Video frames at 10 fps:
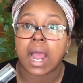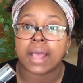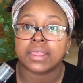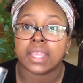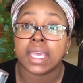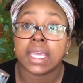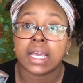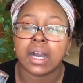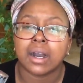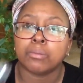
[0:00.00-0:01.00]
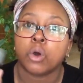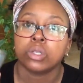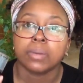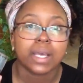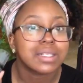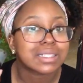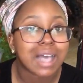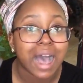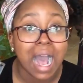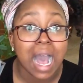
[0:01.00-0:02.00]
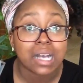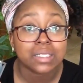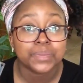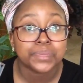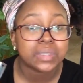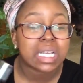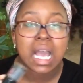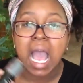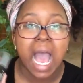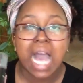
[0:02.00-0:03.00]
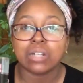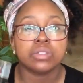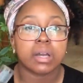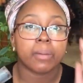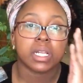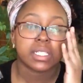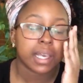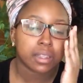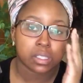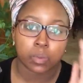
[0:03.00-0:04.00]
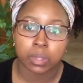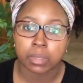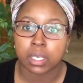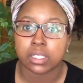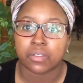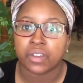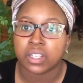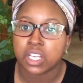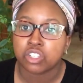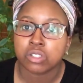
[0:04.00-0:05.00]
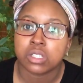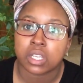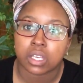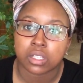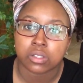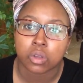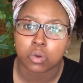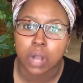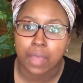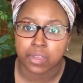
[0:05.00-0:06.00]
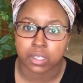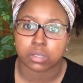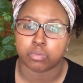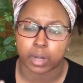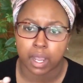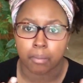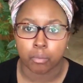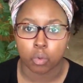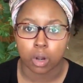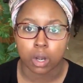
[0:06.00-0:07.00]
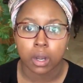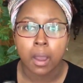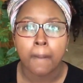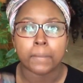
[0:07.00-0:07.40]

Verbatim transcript: I think um, only because it's hot, I don't think I'm going to take this with me because the foundation stick is known, I think, to break up more.